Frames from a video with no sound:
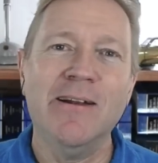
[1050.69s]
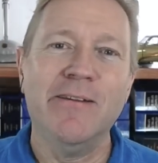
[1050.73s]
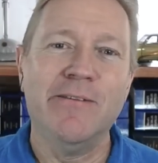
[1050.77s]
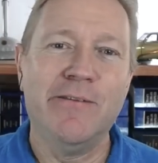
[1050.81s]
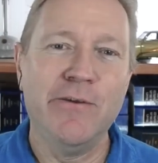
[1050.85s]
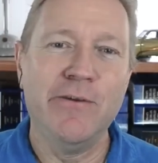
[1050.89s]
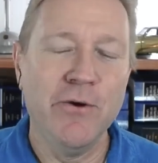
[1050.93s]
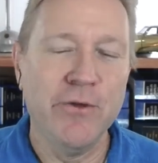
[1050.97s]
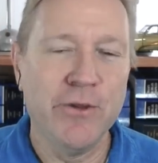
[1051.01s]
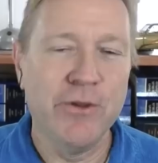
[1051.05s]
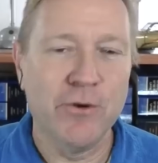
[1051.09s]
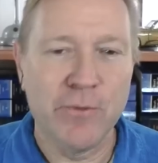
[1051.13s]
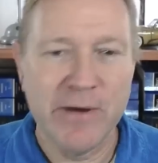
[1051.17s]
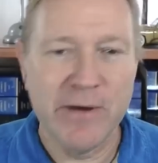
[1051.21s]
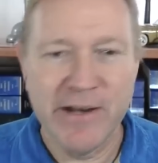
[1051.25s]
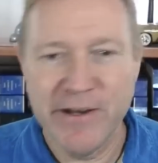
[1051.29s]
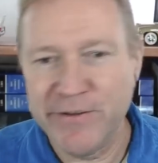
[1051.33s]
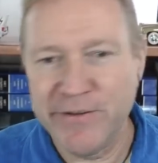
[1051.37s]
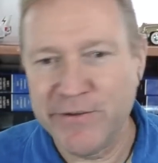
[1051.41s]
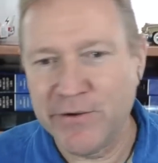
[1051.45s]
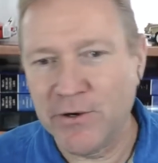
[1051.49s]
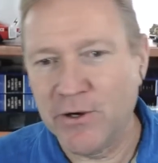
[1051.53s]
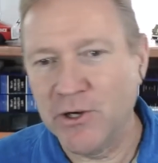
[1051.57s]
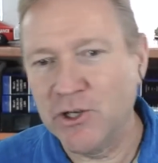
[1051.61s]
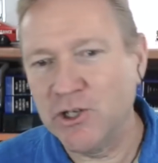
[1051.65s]
Do the
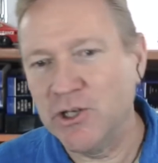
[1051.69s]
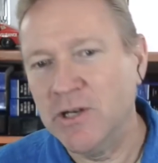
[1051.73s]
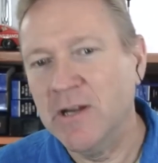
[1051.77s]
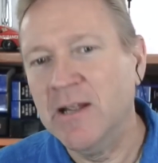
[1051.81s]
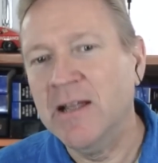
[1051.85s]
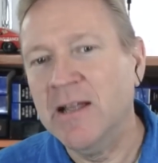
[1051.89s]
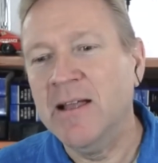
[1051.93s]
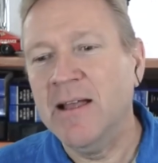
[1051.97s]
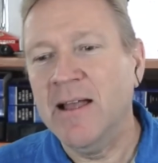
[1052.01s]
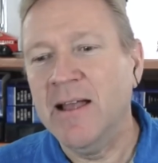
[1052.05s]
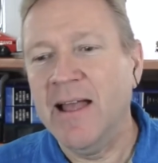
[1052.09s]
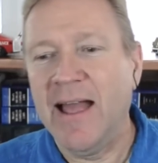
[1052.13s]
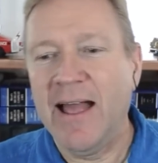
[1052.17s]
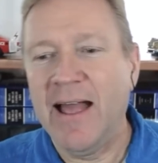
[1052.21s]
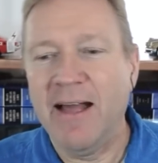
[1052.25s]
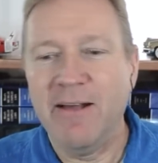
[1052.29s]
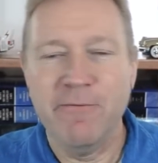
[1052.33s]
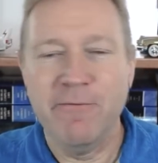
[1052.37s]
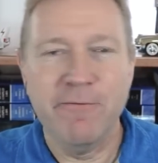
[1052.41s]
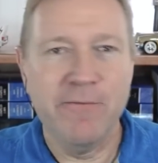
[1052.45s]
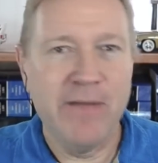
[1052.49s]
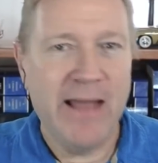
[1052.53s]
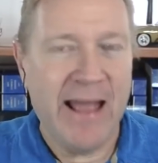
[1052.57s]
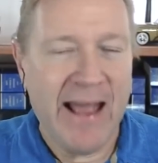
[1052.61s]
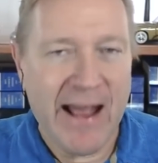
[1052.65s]
research,
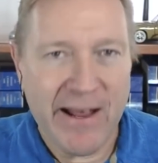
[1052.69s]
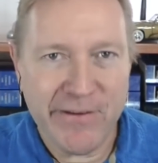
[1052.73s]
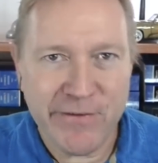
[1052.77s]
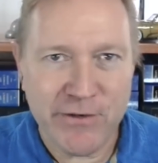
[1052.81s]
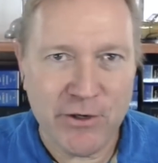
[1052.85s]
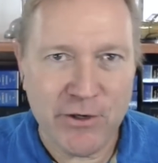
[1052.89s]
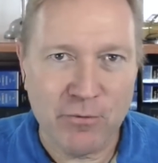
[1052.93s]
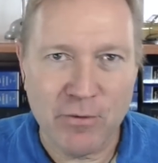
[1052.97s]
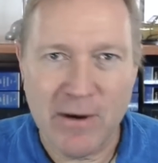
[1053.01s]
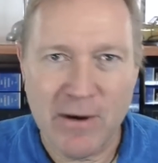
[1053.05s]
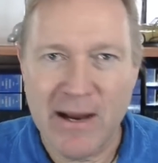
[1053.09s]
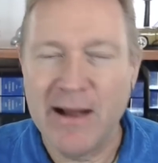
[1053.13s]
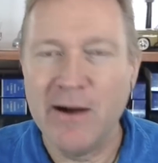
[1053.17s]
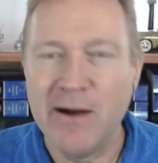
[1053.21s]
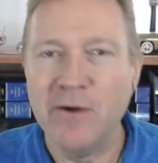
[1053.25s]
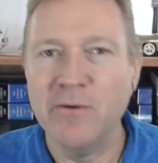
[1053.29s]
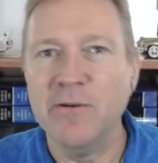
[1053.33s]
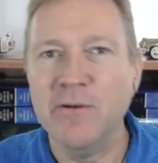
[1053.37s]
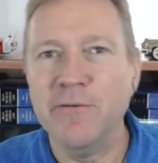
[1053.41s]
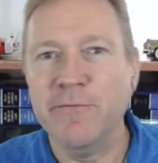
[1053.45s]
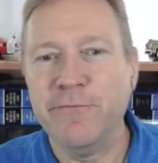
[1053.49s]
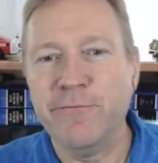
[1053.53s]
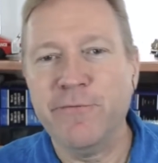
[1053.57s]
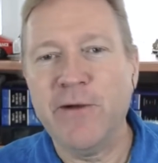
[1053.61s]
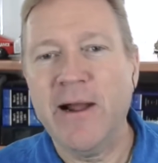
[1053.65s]
ask
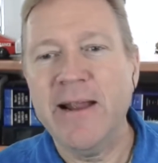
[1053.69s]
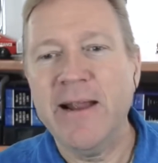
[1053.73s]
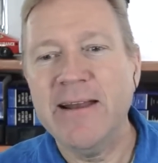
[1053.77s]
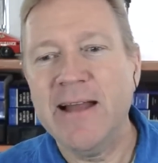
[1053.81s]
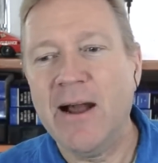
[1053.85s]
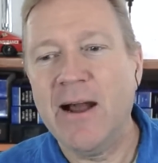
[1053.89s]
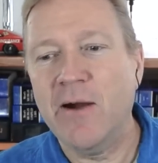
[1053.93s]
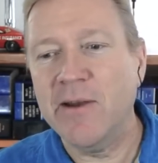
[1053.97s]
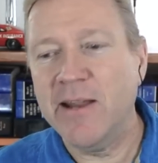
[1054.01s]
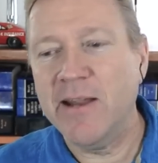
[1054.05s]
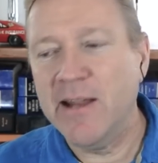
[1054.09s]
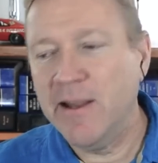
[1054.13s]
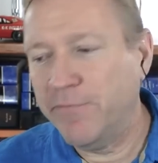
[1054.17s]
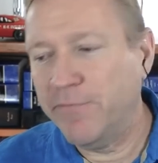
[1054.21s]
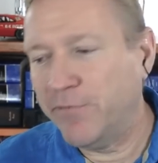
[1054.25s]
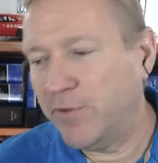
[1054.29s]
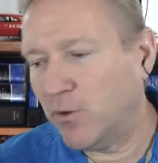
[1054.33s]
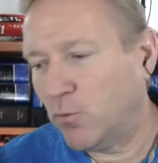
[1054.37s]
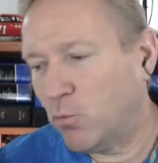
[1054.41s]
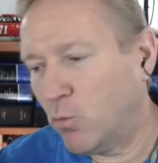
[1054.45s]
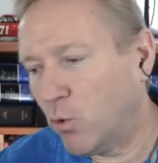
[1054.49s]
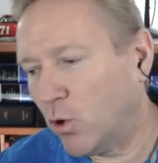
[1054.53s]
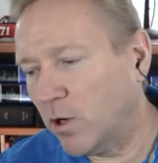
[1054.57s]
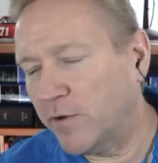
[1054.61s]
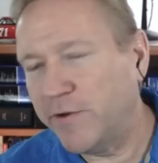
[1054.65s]
around, find out if their
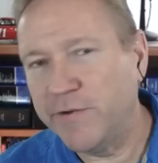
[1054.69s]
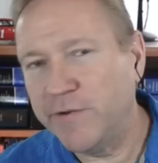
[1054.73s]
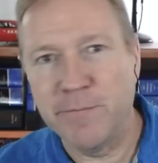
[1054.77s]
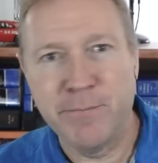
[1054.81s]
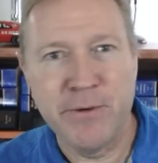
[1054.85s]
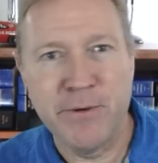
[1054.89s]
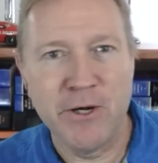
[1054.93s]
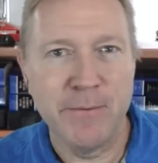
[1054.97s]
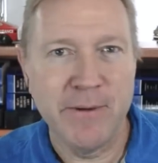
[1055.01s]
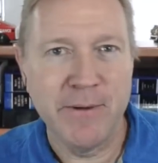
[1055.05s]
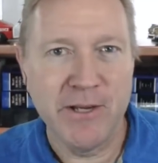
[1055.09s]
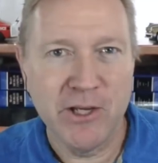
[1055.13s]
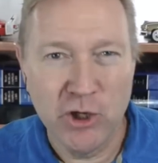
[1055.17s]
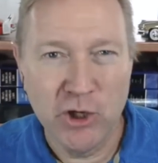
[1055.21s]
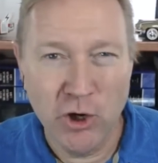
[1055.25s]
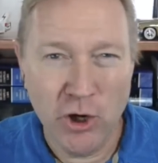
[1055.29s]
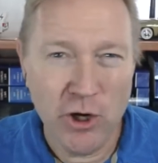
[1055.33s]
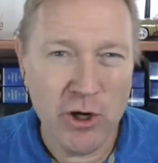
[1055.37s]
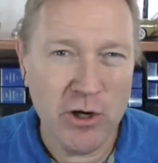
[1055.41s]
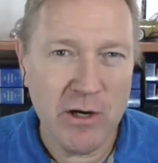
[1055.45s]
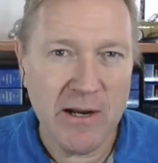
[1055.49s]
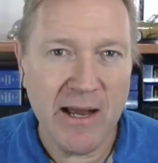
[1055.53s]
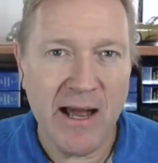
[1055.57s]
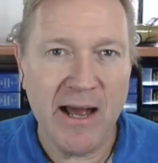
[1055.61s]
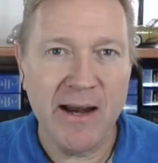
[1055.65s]
warranties appear to be good
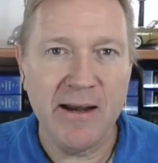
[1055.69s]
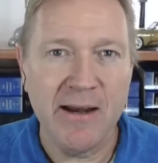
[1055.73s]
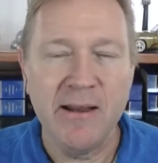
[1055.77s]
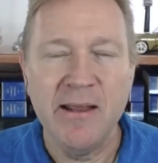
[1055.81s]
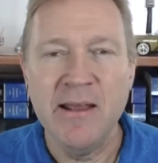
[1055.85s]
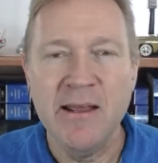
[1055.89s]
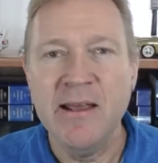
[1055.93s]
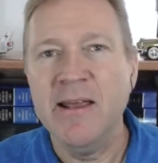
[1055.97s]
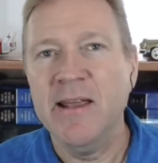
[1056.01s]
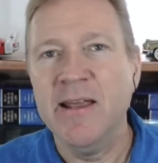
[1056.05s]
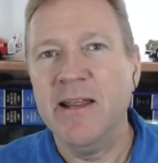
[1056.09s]
or not.